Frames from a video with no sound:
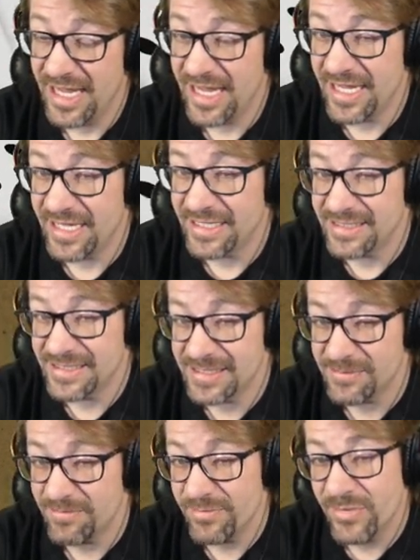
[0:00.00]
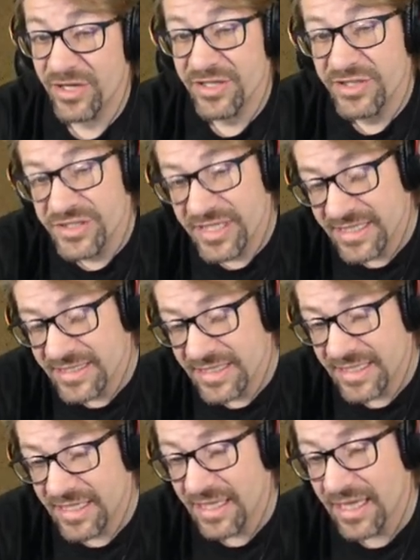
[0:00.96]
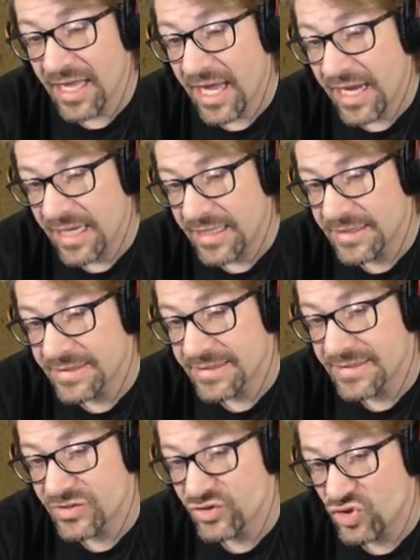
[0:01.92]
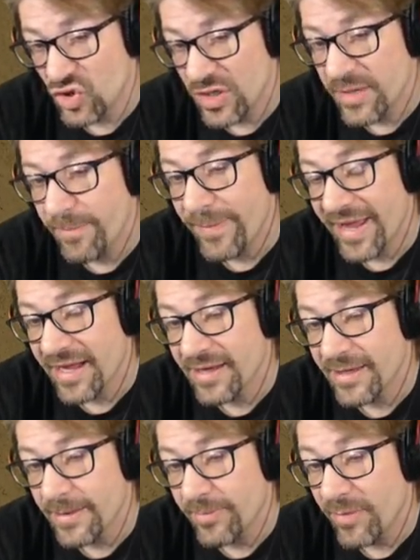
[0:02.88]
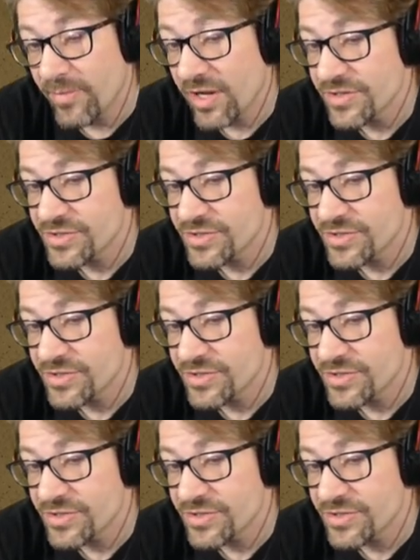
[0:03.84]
As much as I'd like to start it back up, I'm not